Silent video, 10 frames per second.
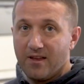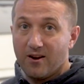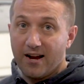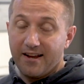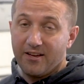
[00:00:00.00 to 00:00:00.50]

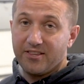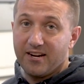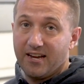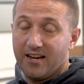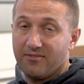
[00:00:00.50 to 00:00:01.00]
All right, now that
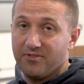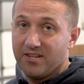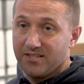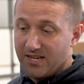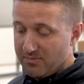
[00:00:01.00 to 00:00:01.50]
I have
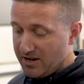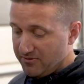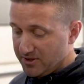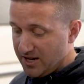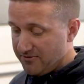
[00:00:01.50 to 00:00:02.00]
the intake
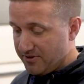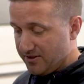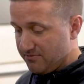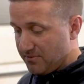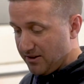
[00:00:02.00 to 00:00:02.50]
manifold off
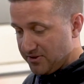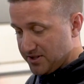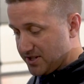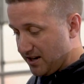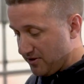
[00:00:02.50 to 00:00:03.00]
and
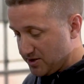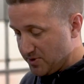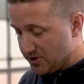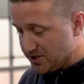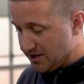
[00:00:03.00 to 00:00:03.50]
everything's kind of
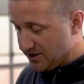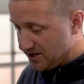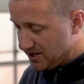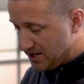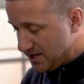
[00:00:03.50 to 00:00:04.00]
exposed down
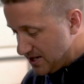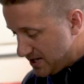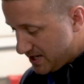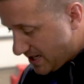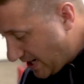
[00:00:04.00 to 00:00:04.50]
here,
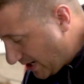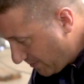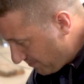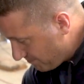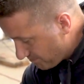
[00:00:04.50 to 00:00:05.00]

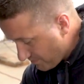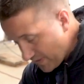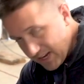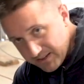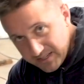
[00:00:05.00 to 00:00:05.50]
um,
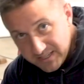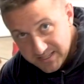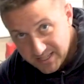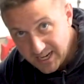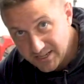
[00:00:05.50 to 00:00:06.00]
I'm gonna
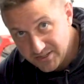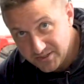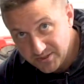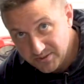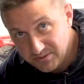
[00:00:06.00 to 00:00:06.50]
decide
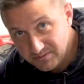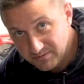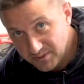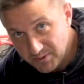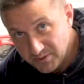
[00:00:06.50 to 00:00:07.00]
to
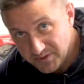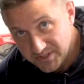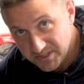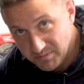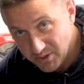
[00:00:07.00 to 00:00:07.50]
remove the
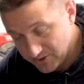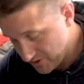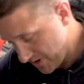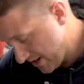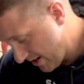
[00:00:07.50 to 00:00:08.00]

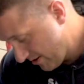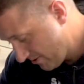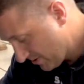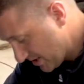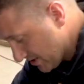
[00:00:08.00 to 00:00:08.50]
symposer right
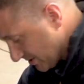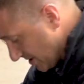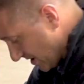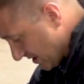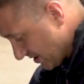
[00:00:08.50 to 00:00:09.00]
now and
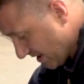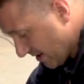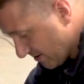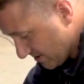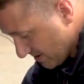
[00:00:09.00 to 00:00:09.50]
delete that thing
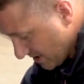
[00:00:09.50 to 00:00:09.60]
out.